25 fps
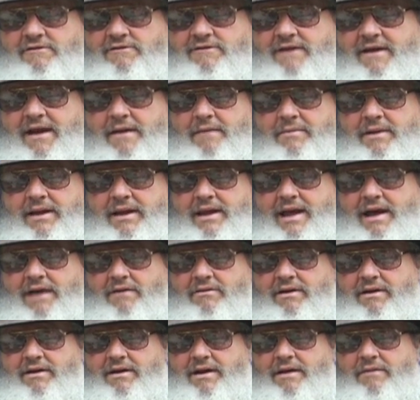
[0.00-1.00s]
family
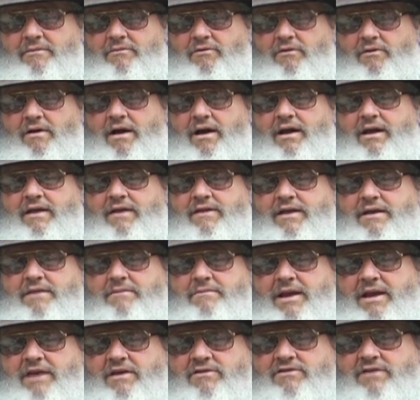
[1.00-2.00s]
out in Moraga that
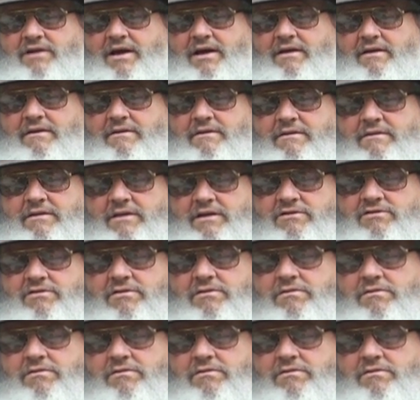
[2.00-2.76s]
makes these